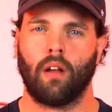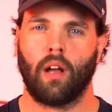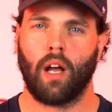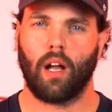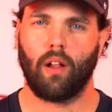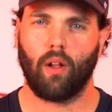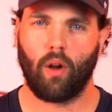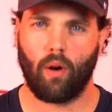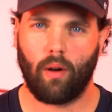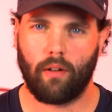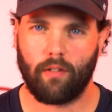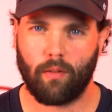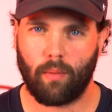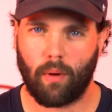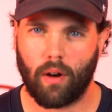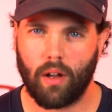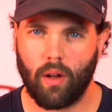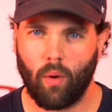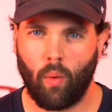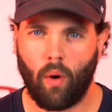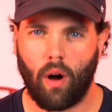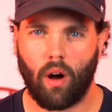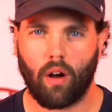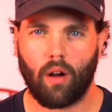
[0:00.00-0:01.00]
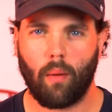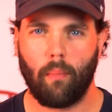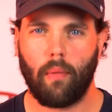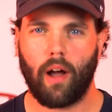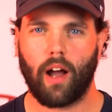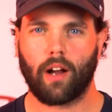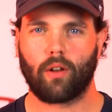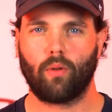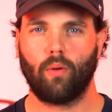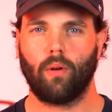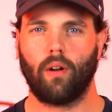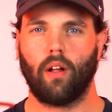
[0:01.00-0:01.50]
Hello everybody, welcome
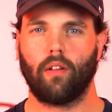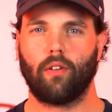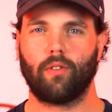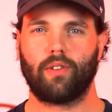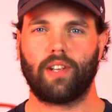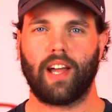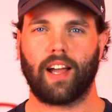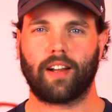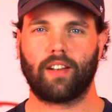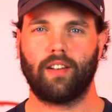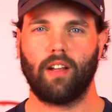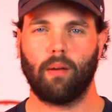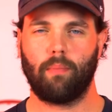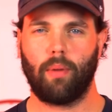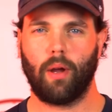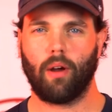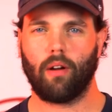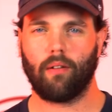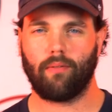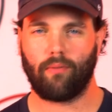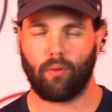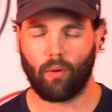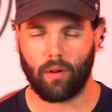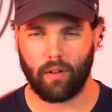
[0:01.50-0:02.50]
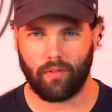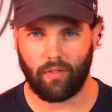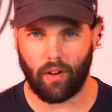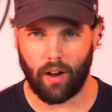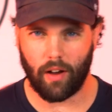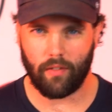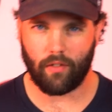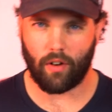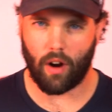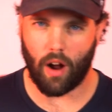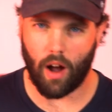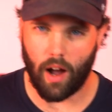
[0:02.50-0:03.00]
back to another tech tip here at
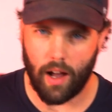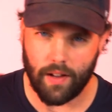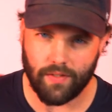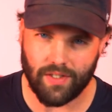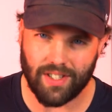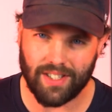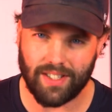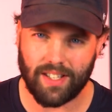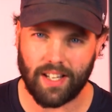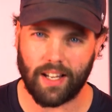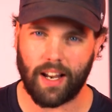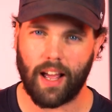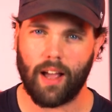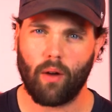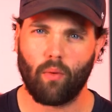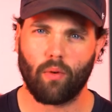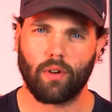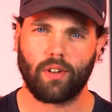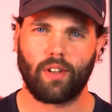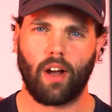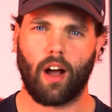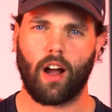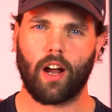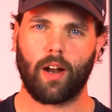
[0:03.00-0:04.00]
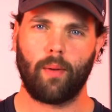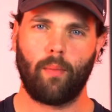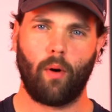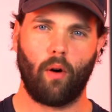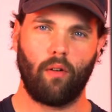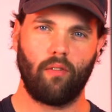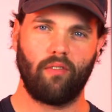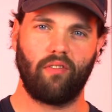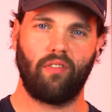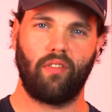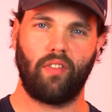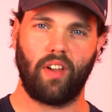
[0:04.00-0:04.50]
45 Drives and today we're talking
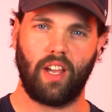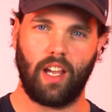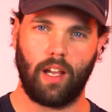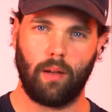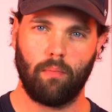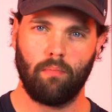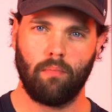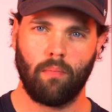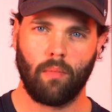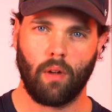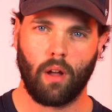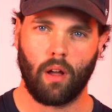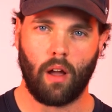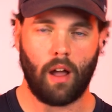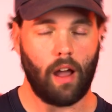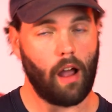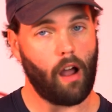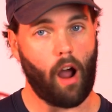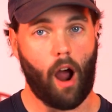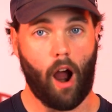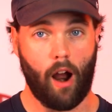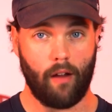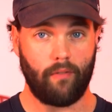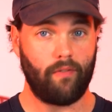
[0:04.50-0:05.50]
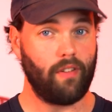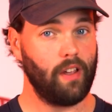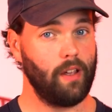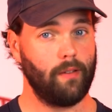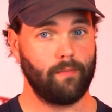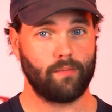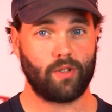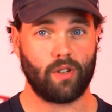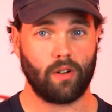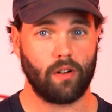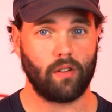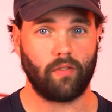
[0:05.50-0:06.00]
about Veeam, our
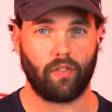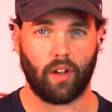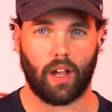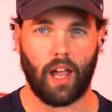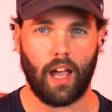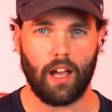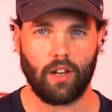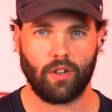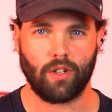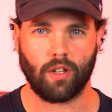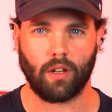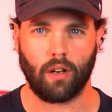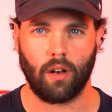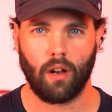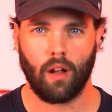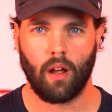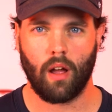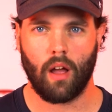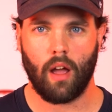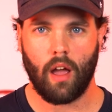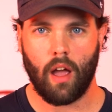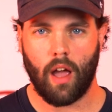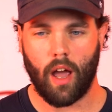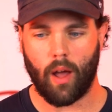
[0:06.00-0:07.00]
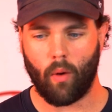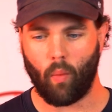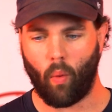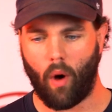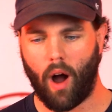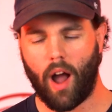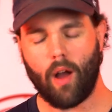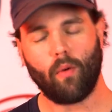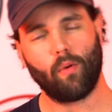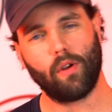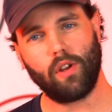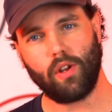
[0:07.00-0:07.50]
Veeam certification, and
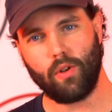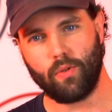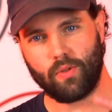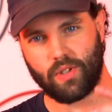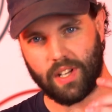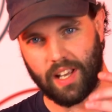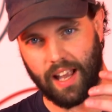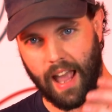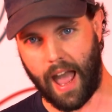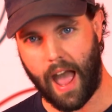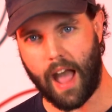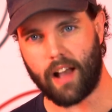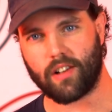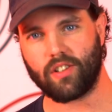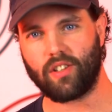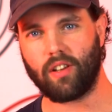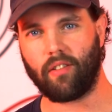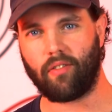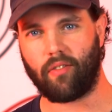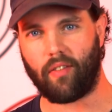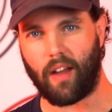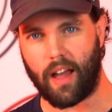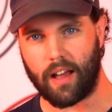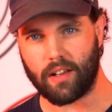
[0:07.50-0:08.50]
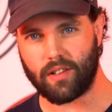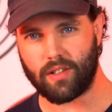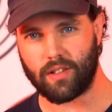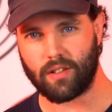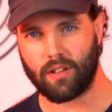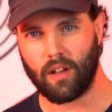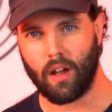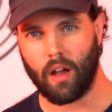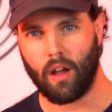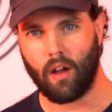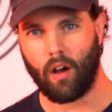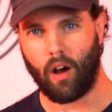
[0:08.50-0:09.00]
why we're using
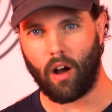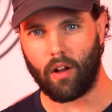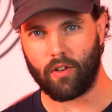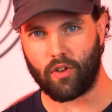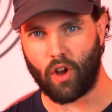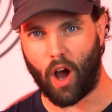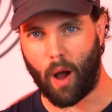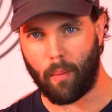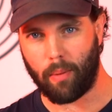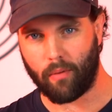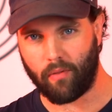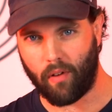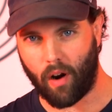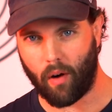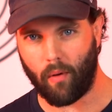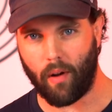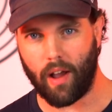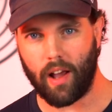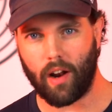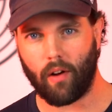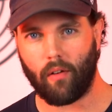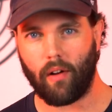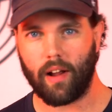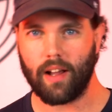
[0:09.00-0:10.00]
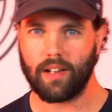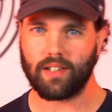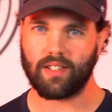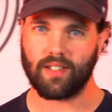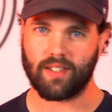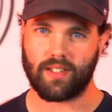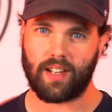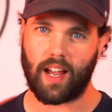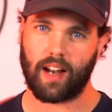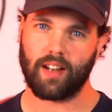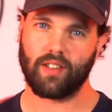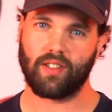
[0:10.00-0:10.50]
XFS on top of our RAID arrays
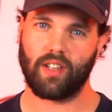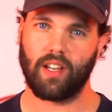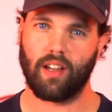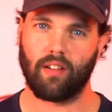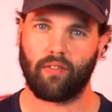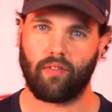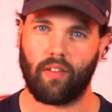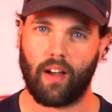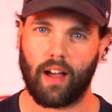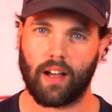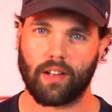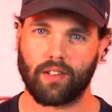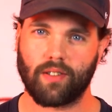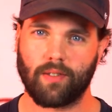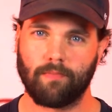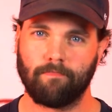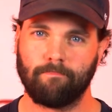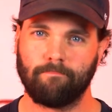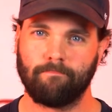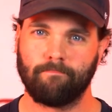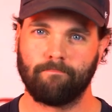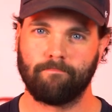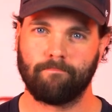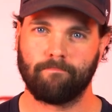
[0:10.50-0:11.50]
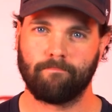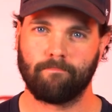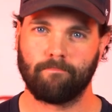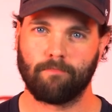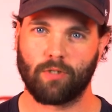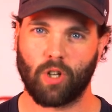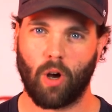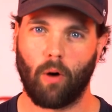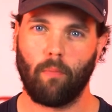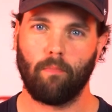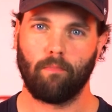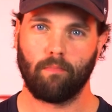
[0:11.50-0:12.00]
instead of ZFS.
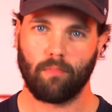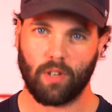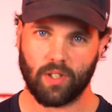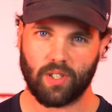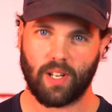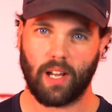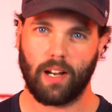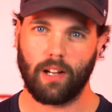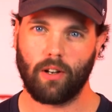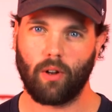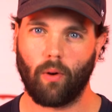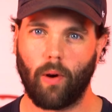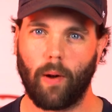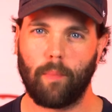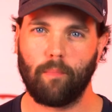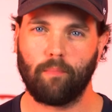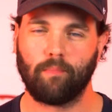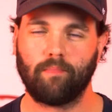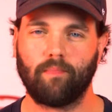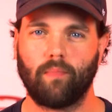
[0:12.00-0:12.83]
So let's get into it.